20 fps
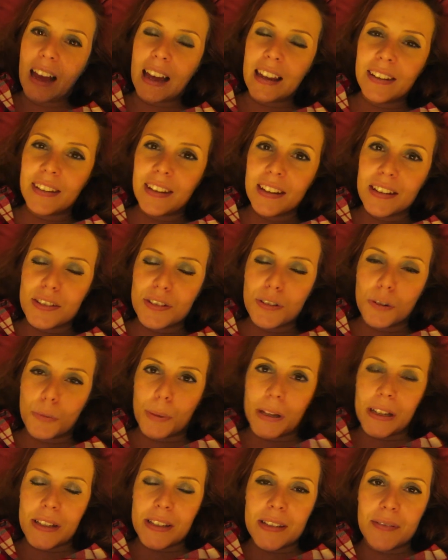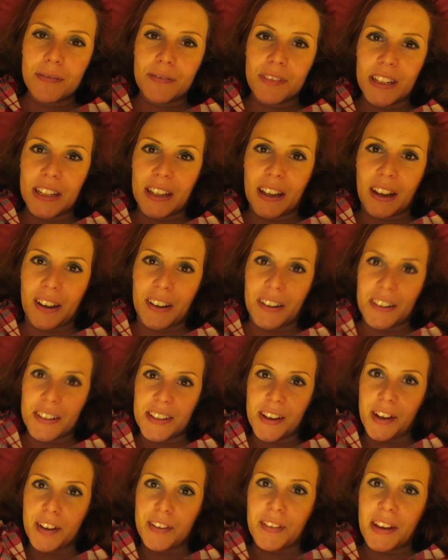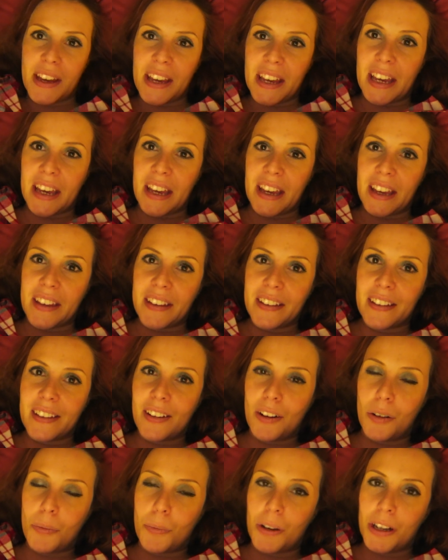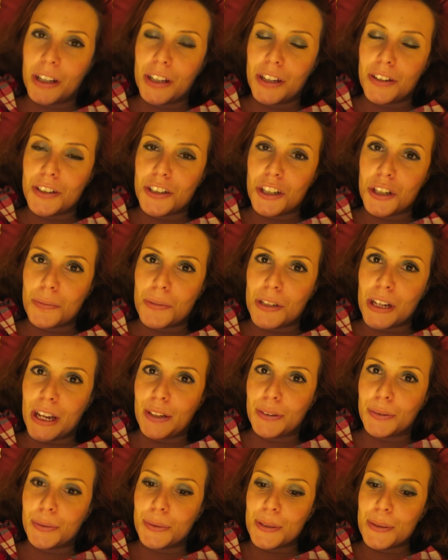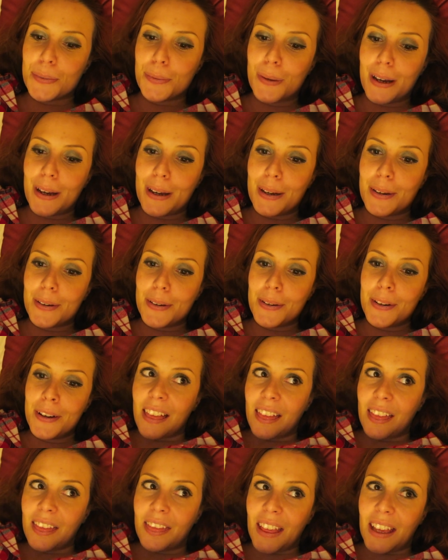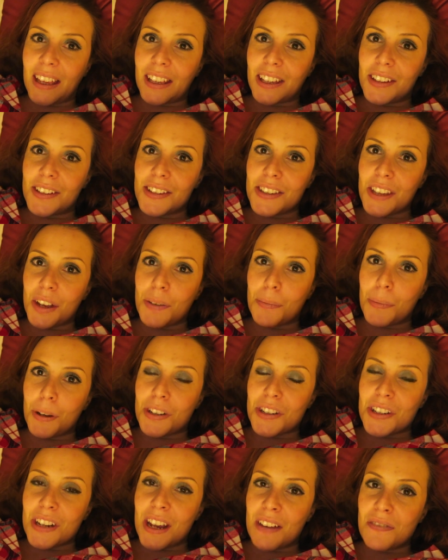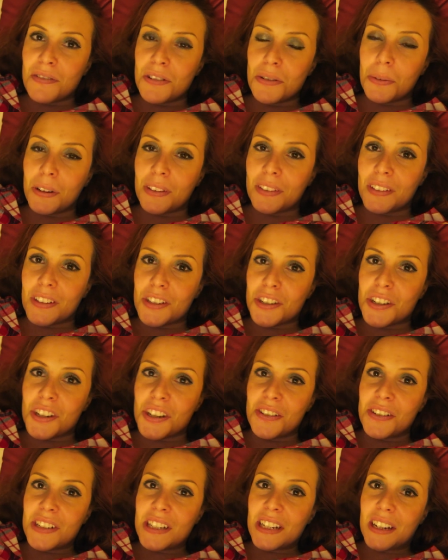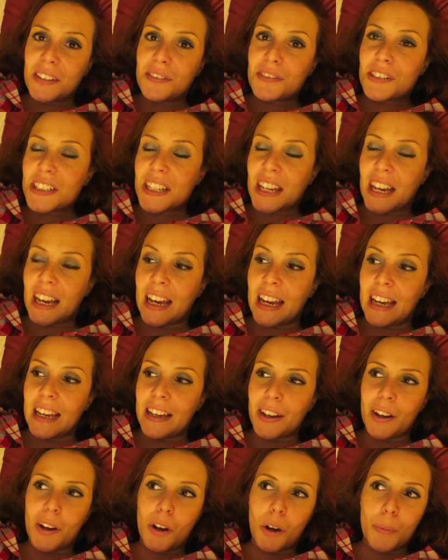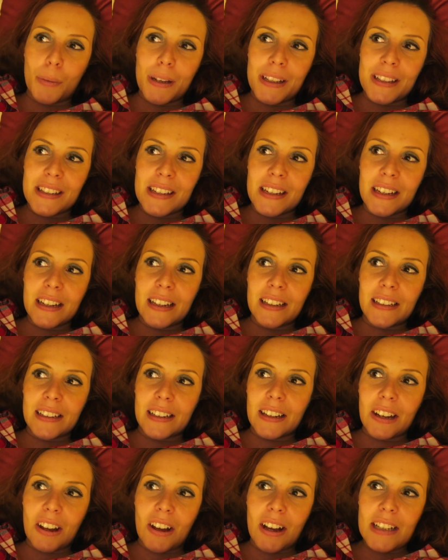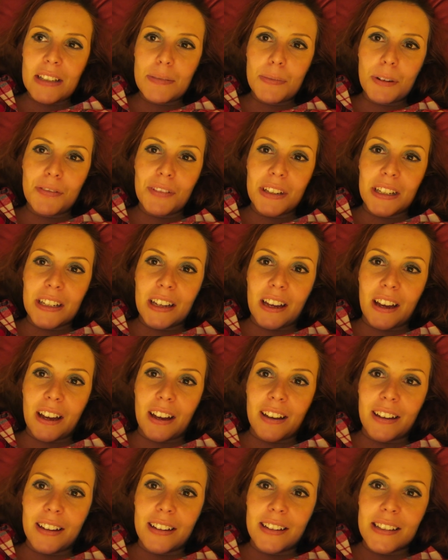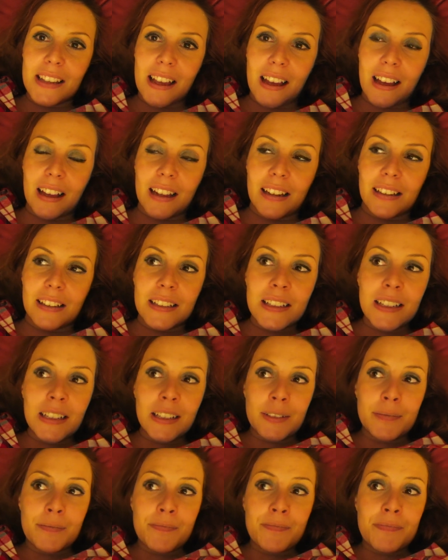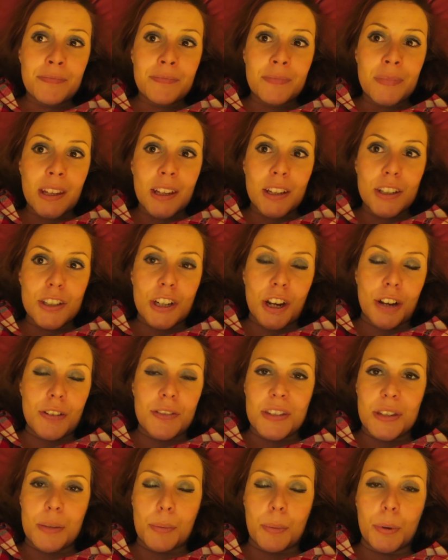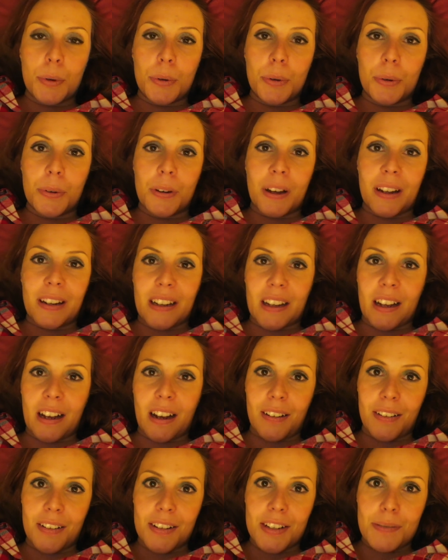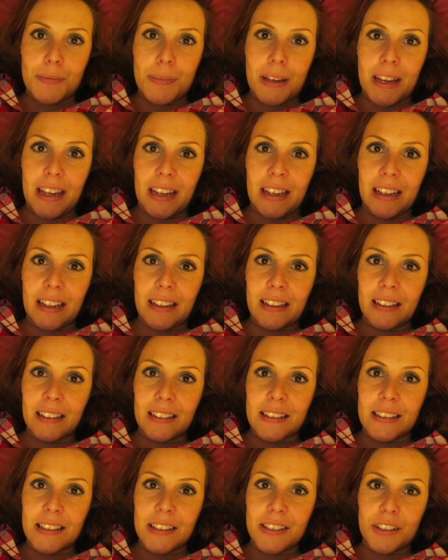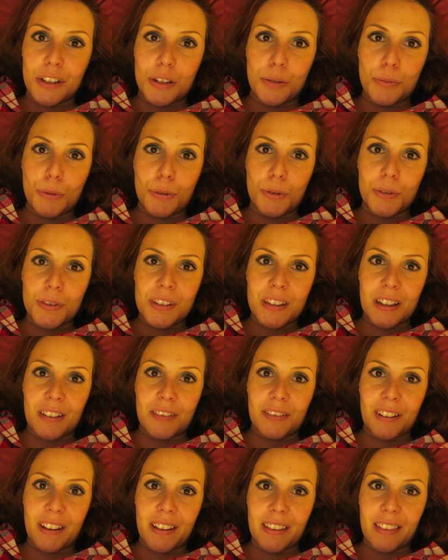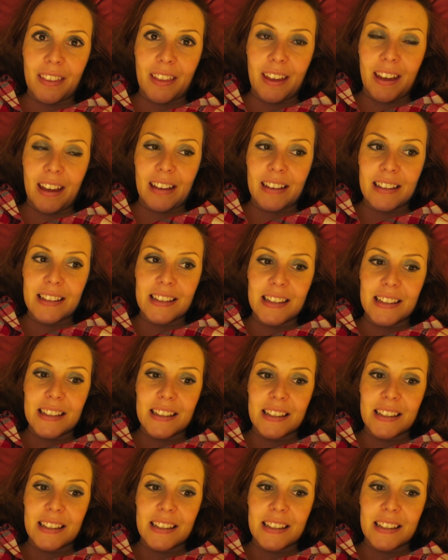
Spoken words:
And there'll still be some videos over here on my YouTube channel as well. Thank you so much to everyone that's tuned in every day and commented and liked my videos and shown support and encouraged me to do more stuff like this.